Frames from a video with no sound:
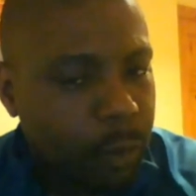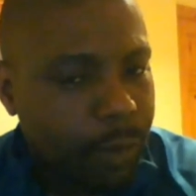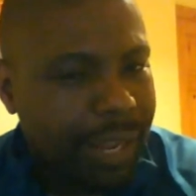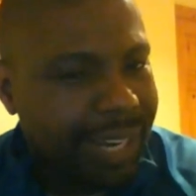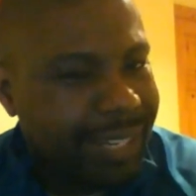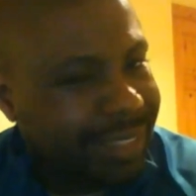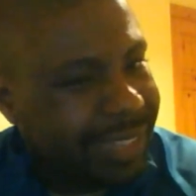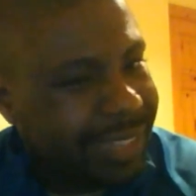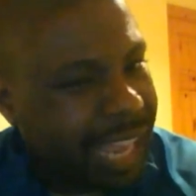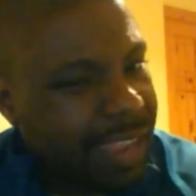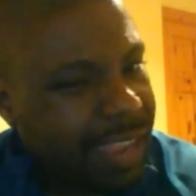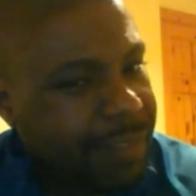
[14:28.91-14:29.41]

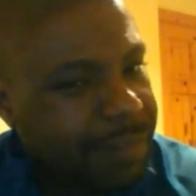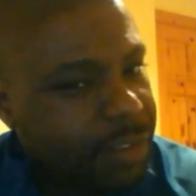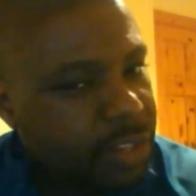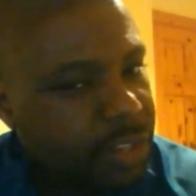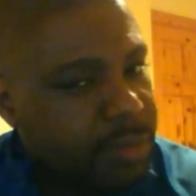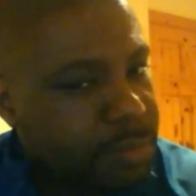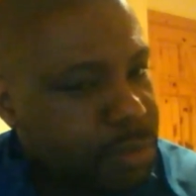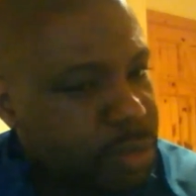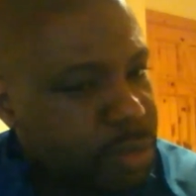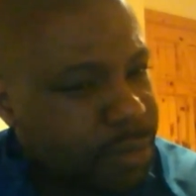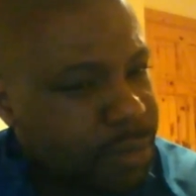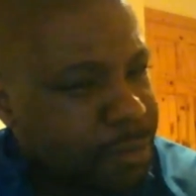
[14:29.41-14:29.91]
and fought
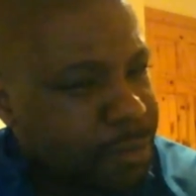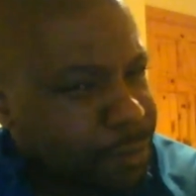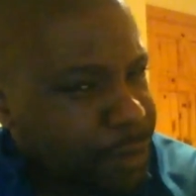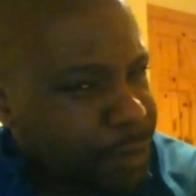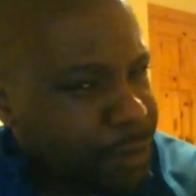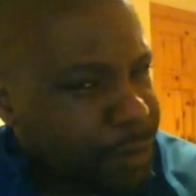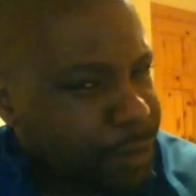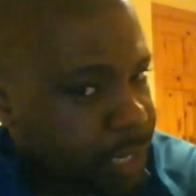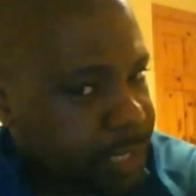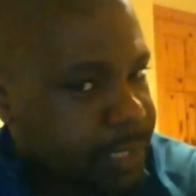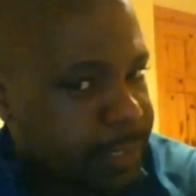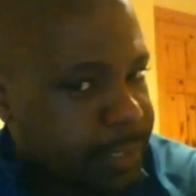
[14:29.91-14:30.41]
like David
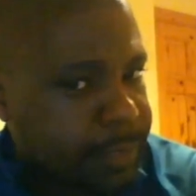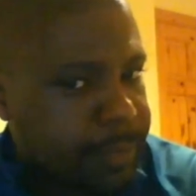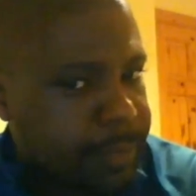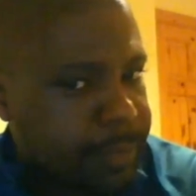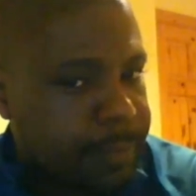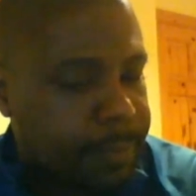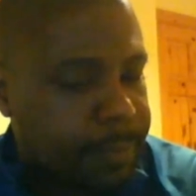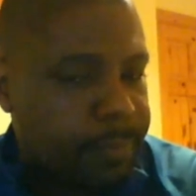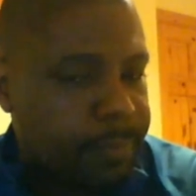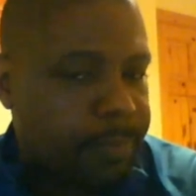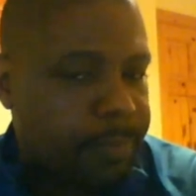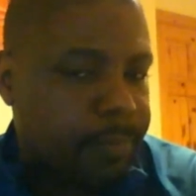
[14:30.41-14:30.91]
Lemieux
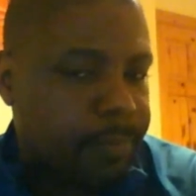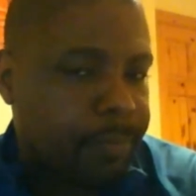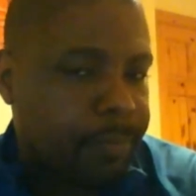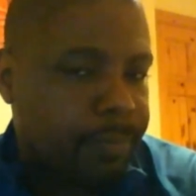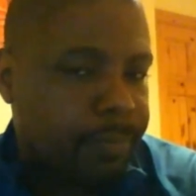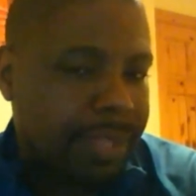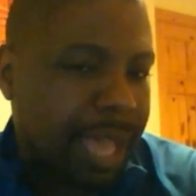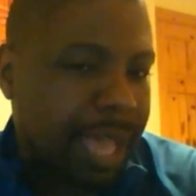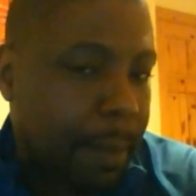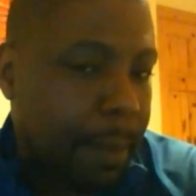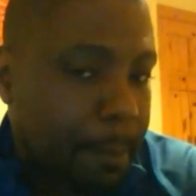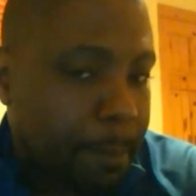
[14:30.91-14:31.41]
first
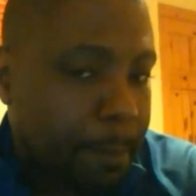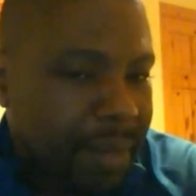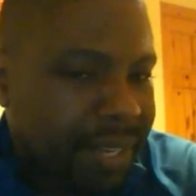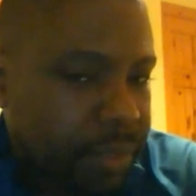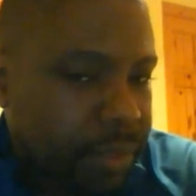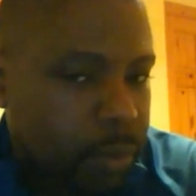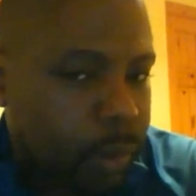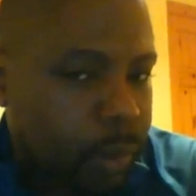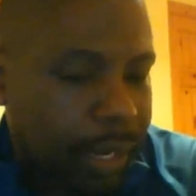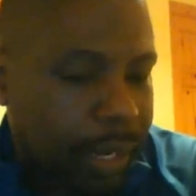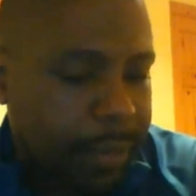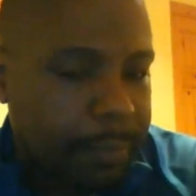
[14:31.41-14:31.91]

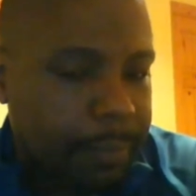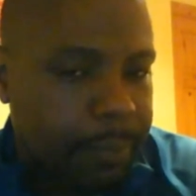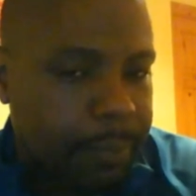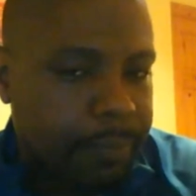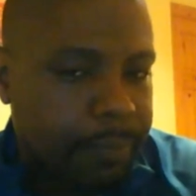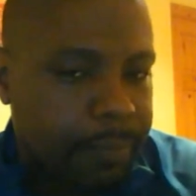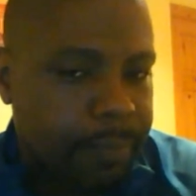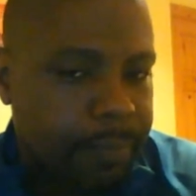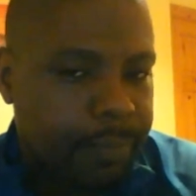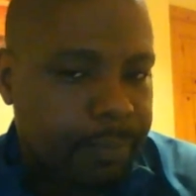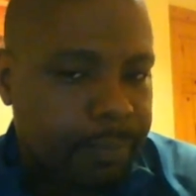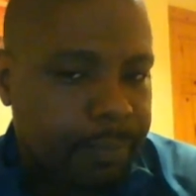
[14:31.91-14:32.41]
at
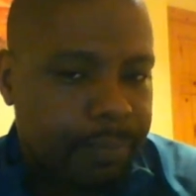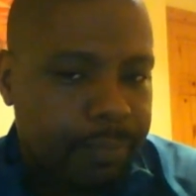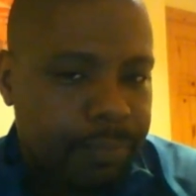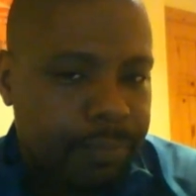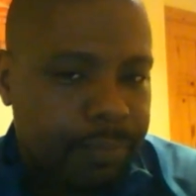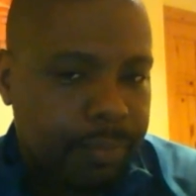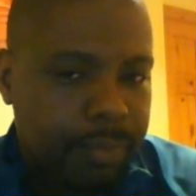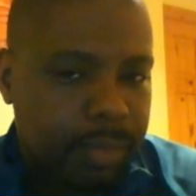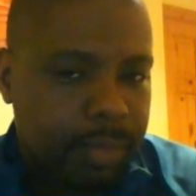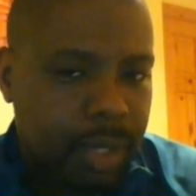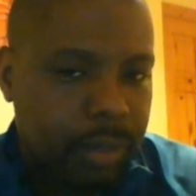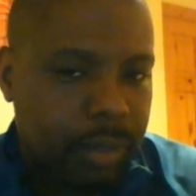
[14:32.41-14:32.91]
middleweight,